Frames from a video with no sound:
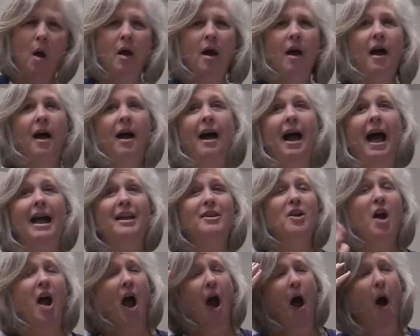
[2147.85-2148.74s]
And,
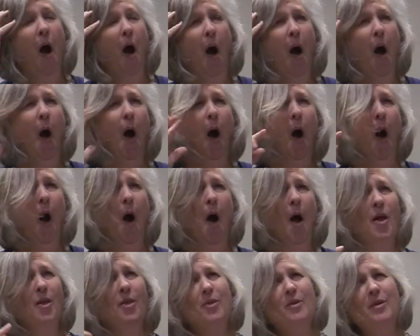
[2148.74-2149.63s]
buddy, when he
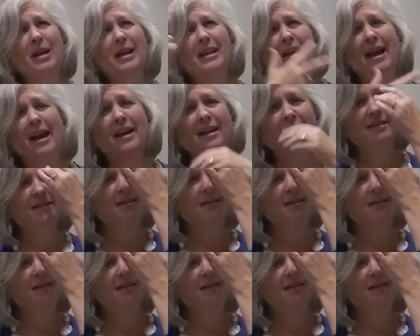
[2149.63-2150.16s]
kicked me, I mean,